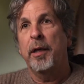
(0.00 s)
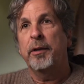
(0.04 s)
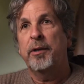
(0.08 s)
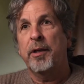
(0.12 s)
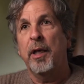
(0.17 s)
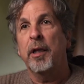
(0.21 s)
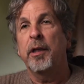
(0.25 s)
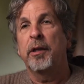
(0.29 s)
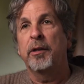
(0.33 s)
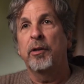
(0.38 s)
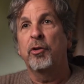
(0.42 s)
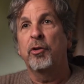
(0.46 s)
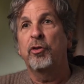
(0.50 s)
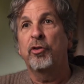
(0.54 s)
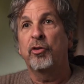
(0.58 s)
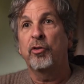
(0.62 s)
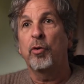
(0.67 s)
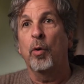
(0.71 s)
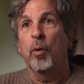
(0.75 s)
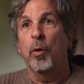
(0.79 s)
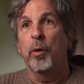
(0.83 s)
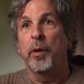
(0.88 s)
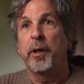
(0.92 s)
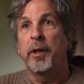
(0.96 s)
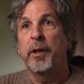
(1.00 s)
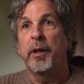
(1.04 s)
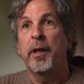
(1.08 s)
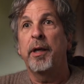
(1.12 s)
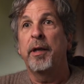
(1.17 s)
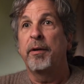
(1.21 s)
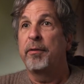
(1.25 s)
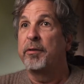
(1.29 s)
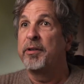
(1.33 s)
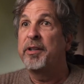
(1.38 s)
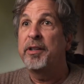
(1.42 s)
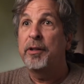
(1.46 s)
telling the story
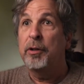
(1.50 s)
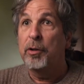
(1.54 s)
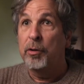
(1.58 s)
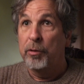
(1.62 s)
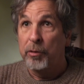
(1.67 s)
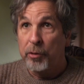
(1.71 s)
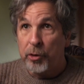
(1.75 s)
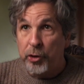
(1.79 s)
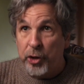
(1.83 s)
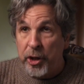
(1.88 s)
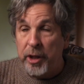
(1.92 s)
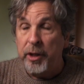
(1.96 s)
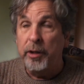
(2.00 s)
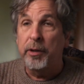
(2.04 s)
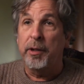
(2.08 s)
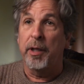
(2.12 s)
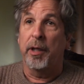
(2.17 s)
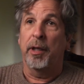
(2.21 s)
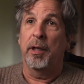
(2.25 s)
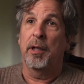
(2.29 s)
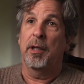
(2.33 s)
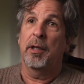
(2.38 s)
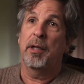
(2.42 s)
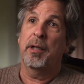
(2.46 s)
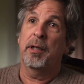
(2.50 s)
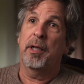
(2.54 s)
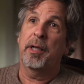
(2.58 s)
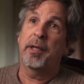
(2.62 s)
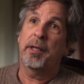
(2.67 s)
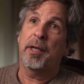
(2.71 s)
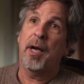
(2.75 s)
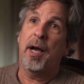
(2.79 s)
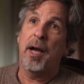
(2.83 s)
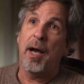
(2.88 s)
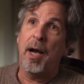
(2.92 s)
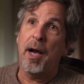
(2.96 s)
in detail,
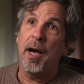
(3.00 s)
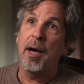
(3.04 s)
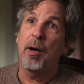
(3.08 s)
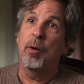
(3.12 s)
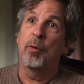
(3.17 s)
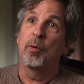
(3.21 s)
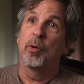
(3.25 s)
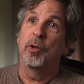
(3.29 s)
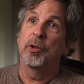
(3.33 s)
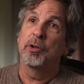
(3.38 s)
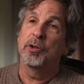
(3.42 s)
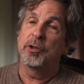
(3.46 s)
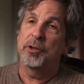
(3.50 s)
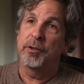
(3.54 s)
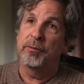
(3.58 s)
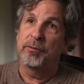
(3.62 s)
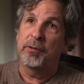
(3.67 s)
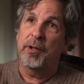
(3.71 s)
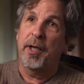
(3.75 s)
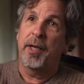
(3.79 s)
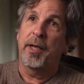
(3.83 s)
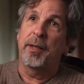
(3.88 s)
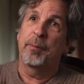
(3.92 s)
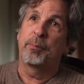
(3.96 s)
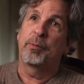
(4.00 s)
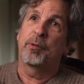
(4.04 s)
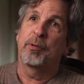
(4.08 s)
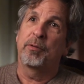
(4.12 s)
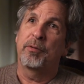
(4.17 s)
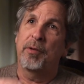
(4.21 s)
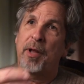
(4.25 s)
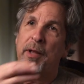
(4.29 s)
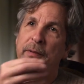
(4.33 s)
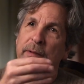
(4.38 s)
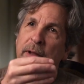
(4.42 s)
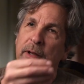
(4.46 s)
like hours of tapes.
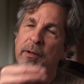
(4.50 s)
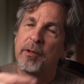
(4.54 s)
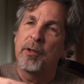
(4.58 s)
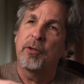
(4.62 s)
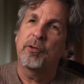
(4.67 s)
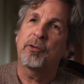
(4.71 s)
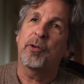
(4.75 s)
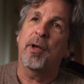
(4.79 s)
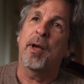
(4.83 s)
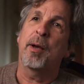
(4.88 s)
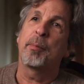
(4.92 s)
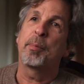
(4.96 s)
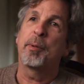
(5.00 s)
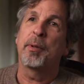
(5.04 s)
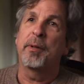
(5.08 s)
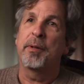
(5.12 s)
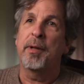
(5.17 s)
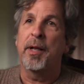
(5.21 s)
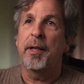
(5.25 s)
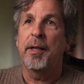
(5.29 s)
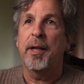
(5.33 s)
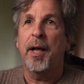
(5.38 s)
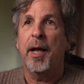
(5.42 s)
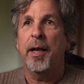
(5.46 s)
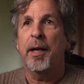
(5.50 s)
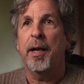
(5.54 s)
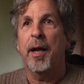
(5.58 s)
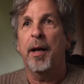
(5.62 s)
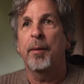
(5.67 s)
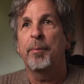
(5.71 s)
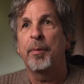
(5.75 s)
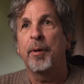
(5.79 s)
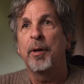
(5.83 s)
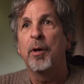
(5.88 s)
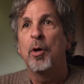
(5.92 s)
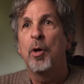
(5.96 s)
And then this happened, and then that
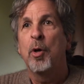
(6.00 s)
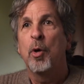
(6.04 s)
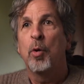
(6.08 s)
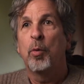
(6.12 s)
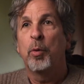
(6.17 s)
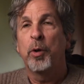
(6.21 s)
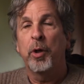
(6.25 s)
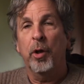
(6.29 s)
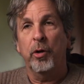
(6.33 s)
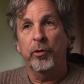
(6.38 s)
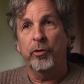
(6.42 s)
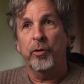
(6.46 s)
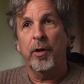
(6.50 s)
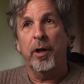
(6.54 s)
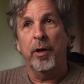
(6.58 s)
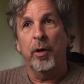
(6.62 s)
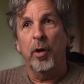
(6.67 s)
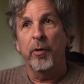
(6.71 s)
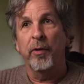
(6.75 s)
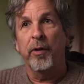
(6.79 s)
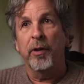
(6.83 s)
happened. We also had all